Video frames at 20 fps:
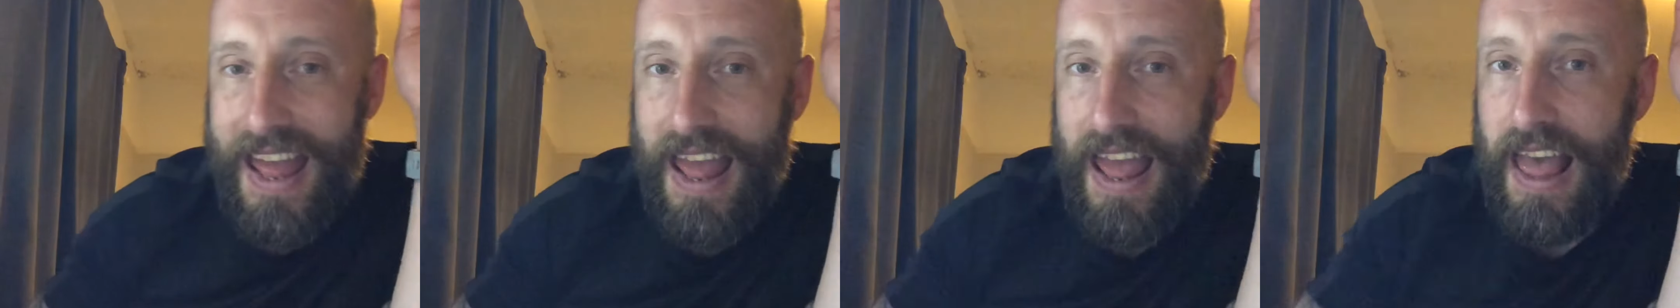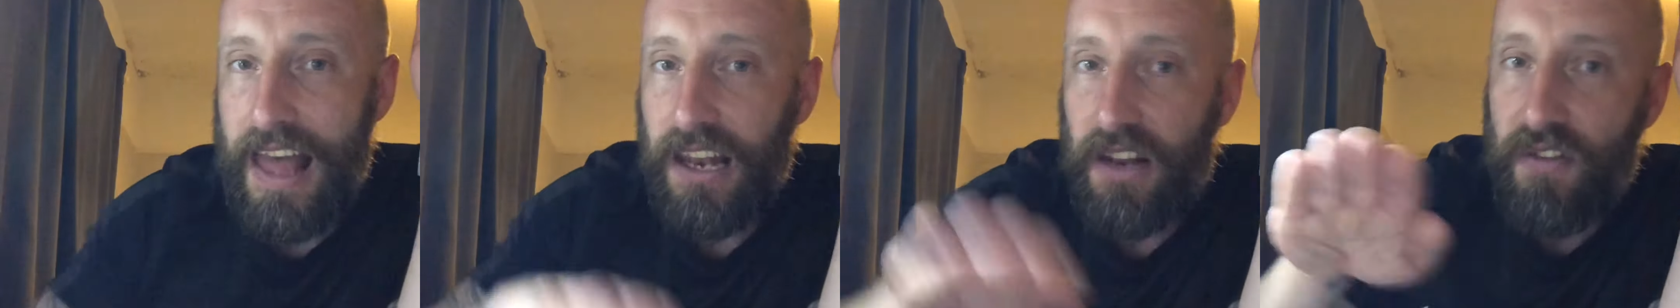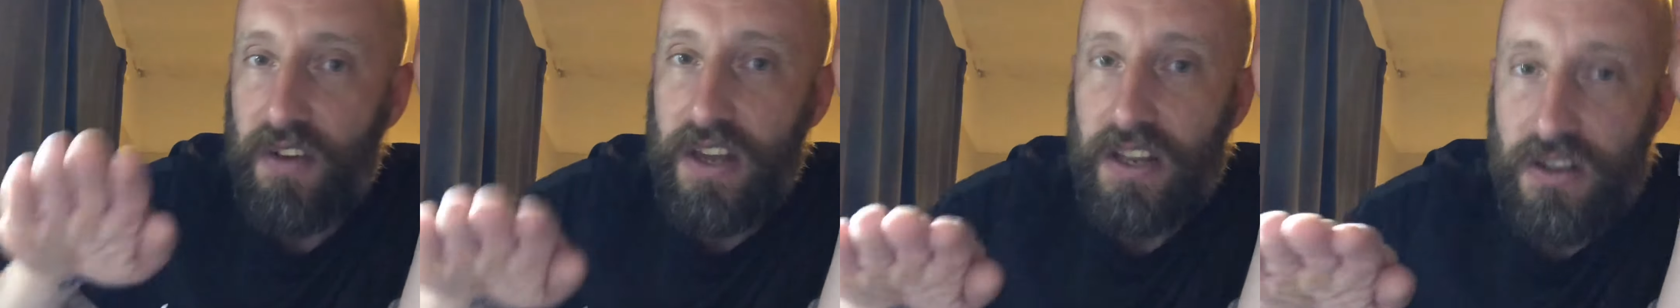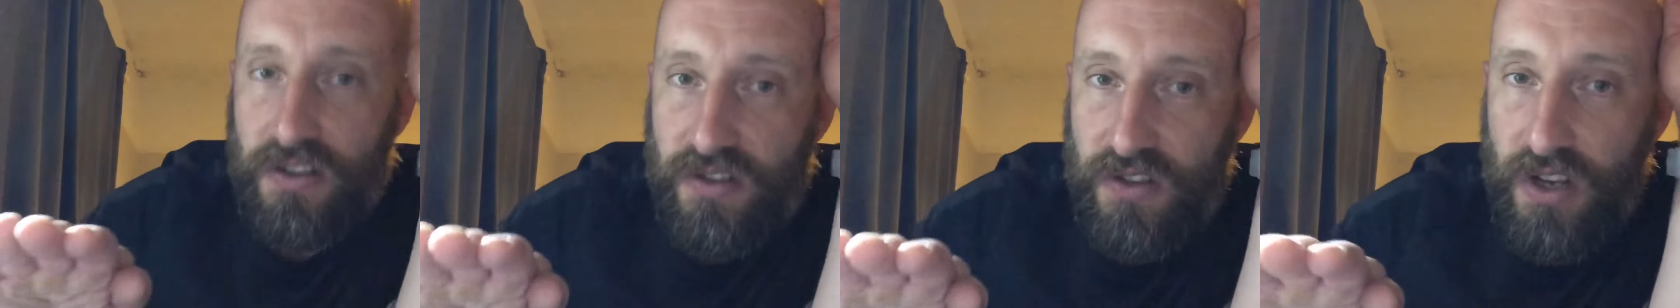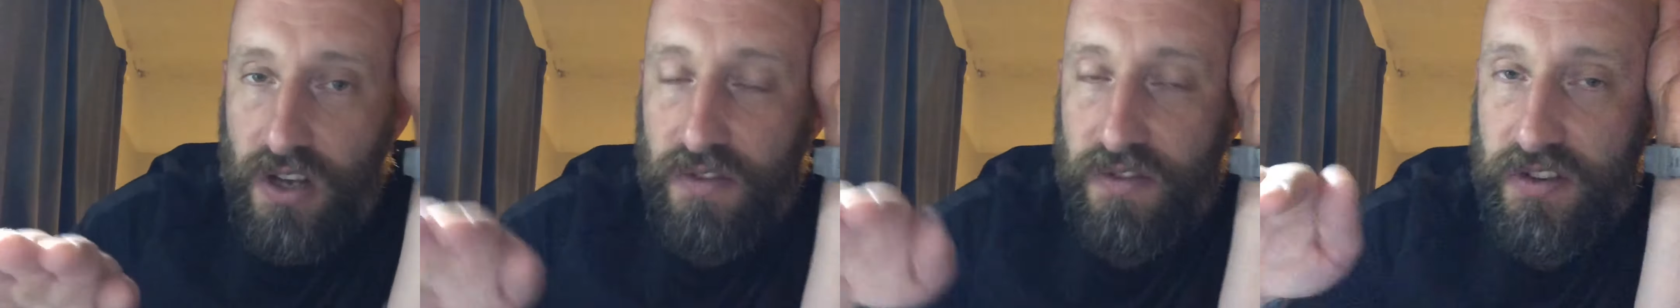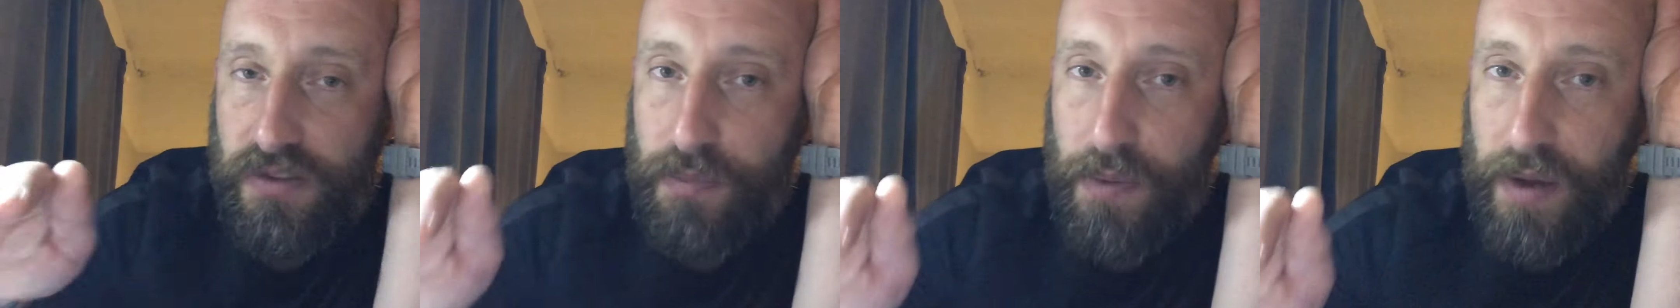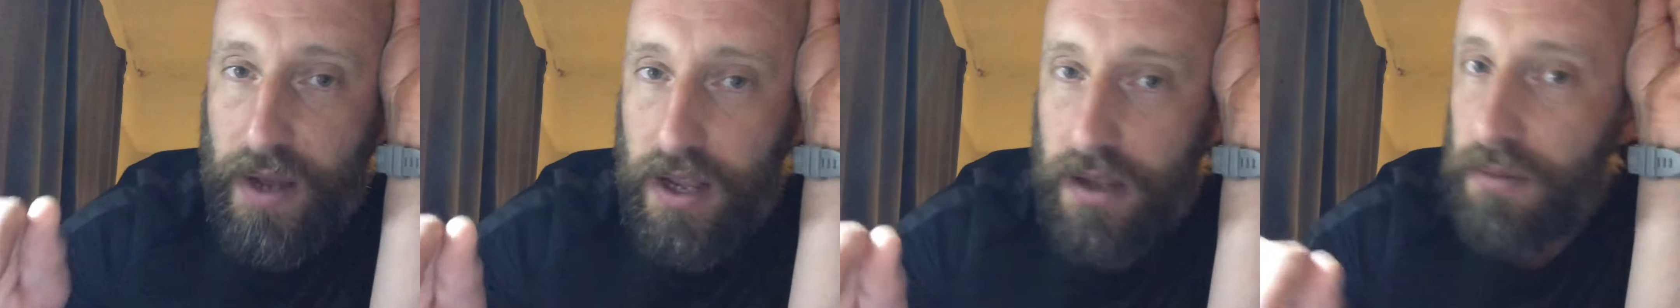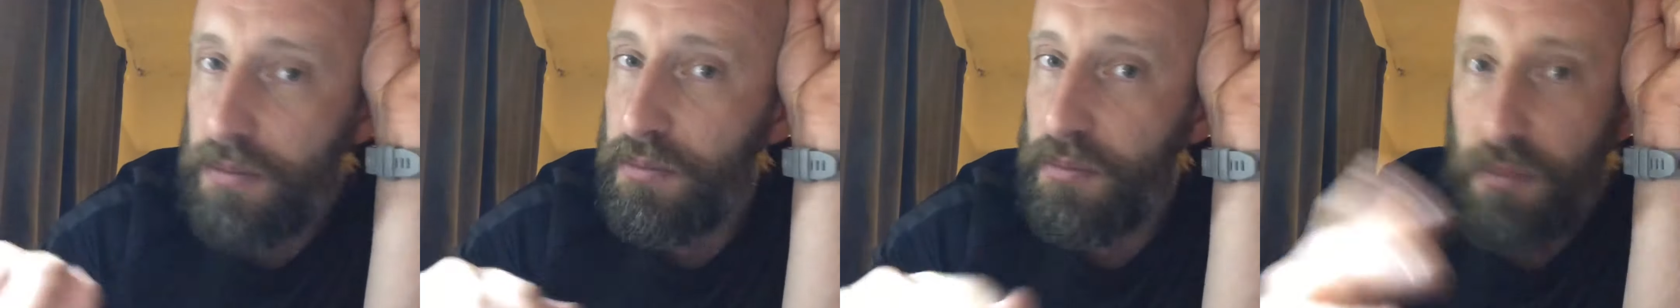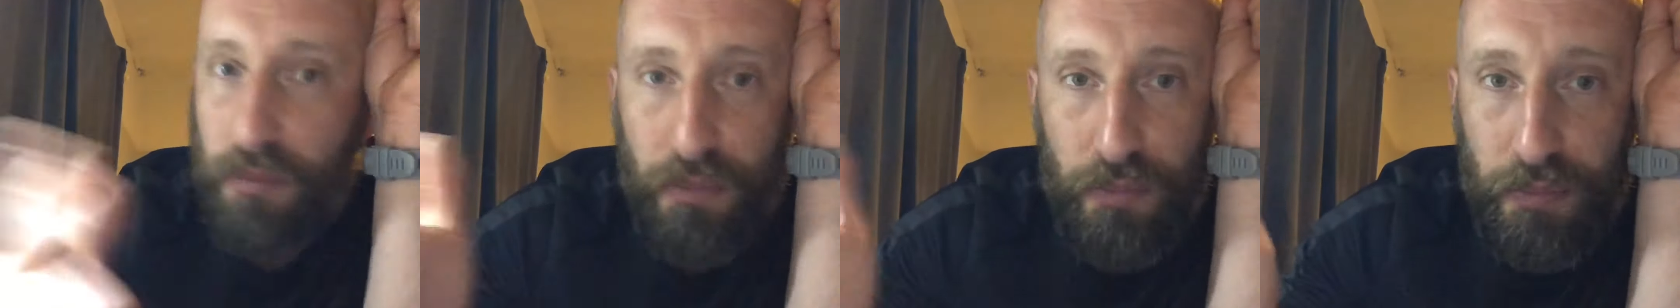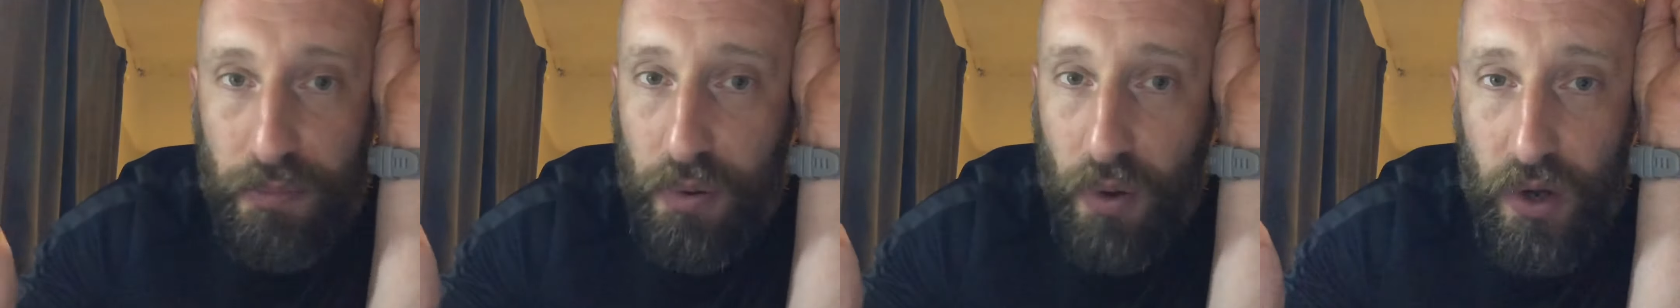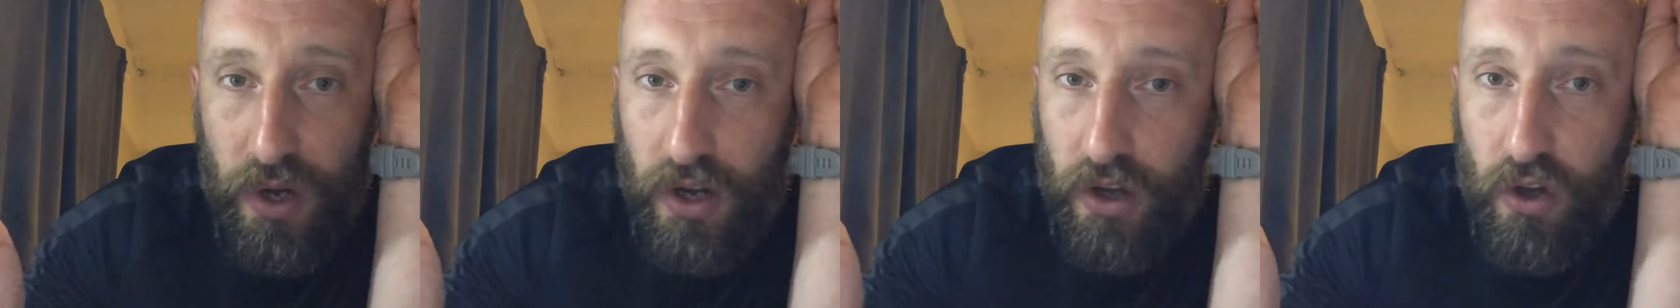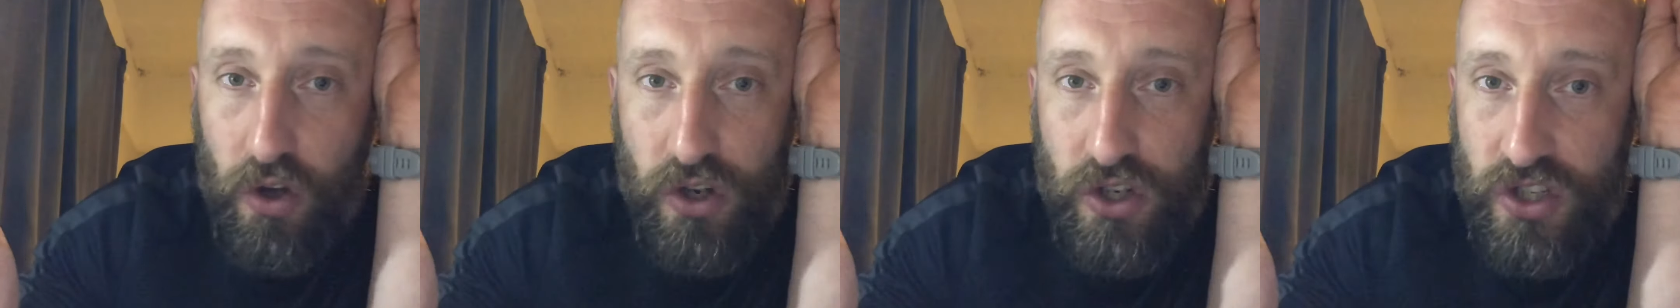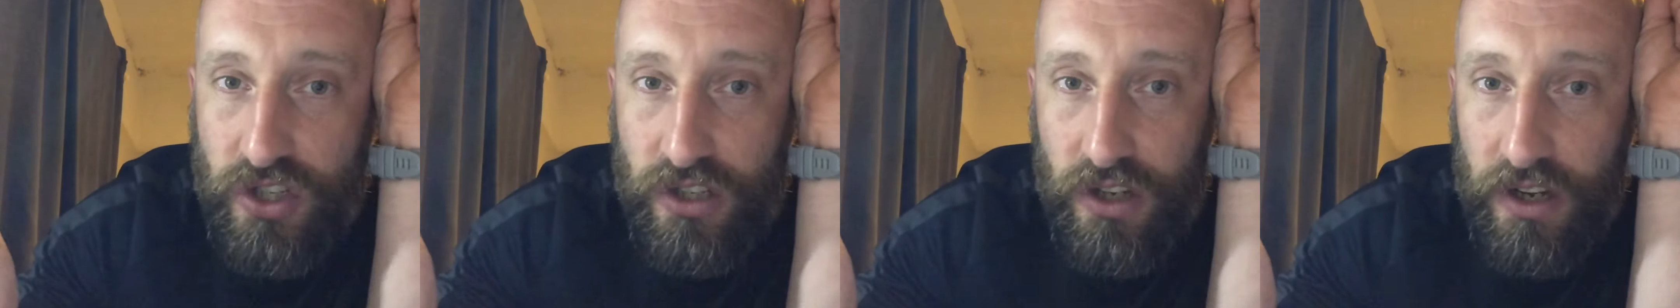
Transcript: Elevate the surface by putting a cushion